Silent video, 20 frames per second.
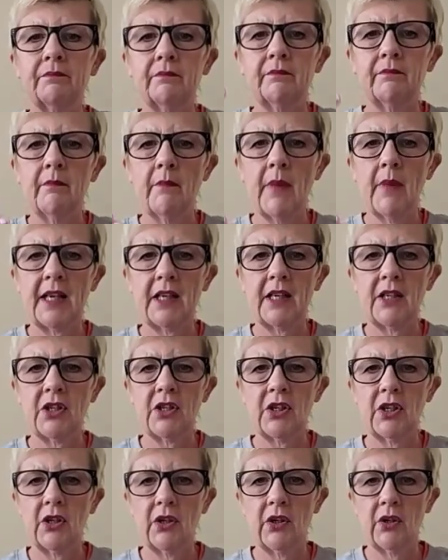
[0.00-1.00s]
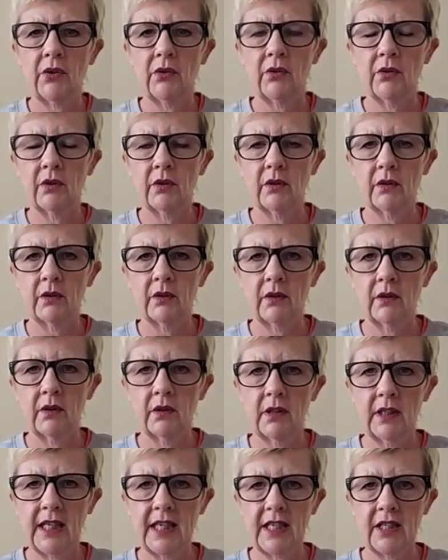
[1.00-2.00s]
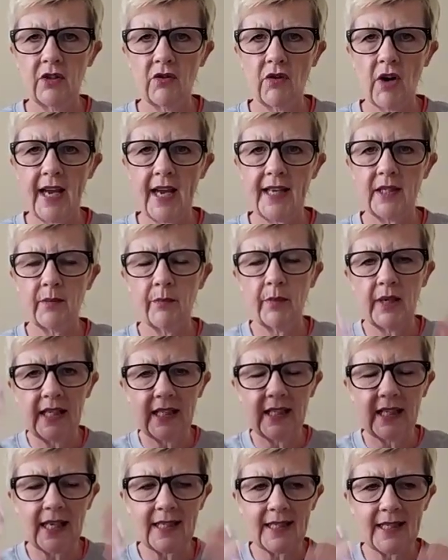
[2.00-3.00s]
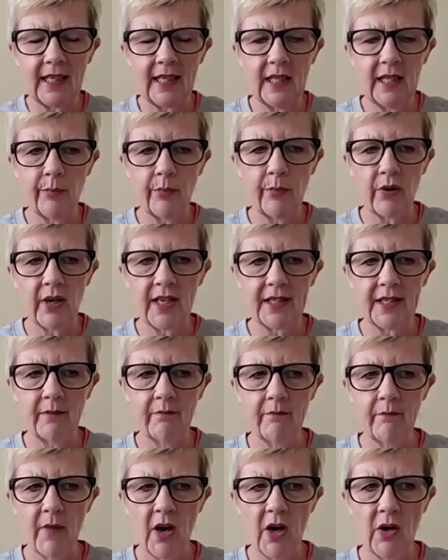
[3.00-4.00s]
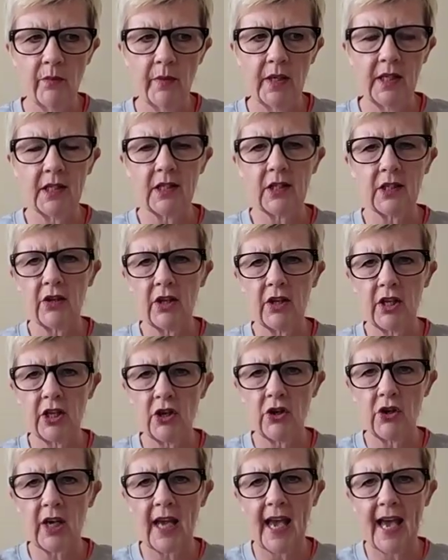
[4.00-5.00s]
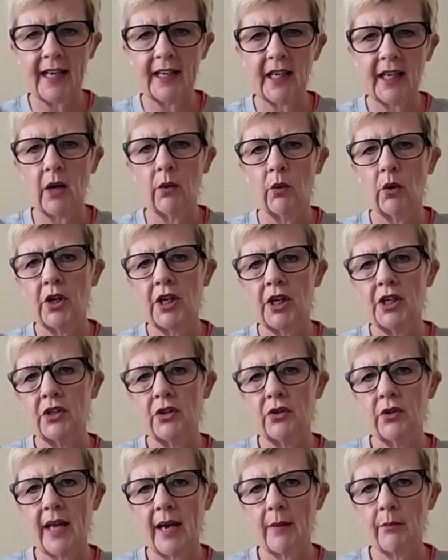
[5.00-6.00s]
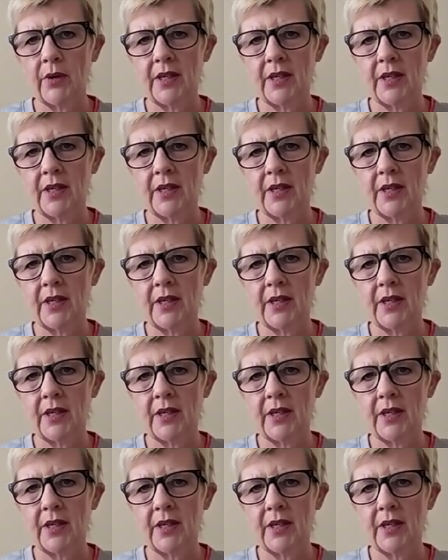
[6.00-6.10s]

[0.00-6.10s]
makes you de-stress, but it does it in the present moment so that you can go on and do that